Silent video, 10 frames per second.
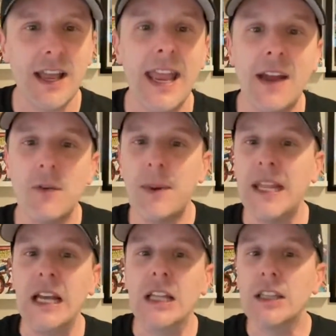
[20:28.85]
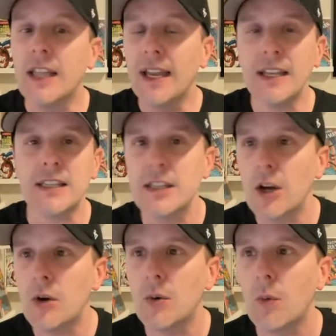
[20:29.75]
Hey everybody, let us
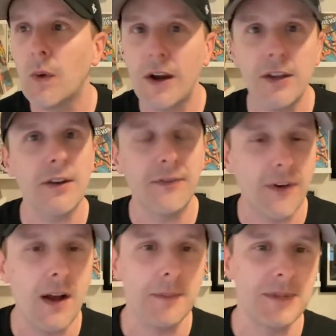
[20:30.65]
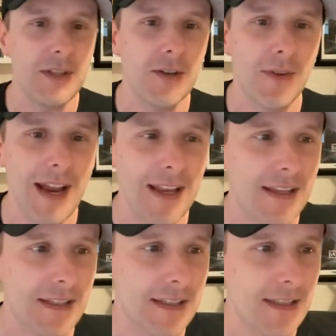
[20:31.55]
know where you're from too, right?
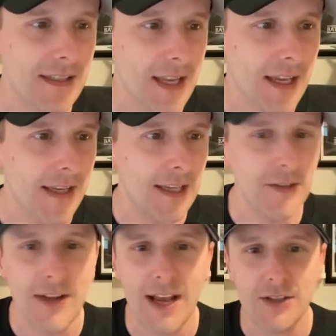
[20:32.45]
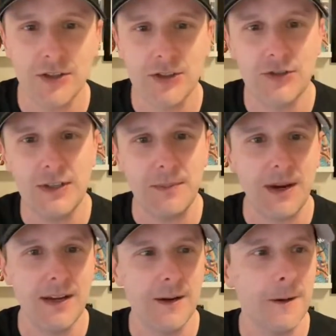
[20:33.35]
Because this is like an international stream
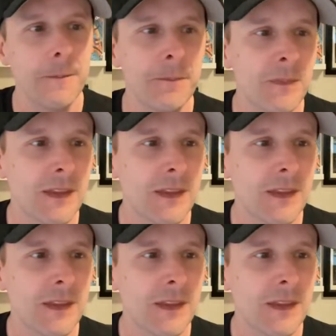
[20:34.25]
right here.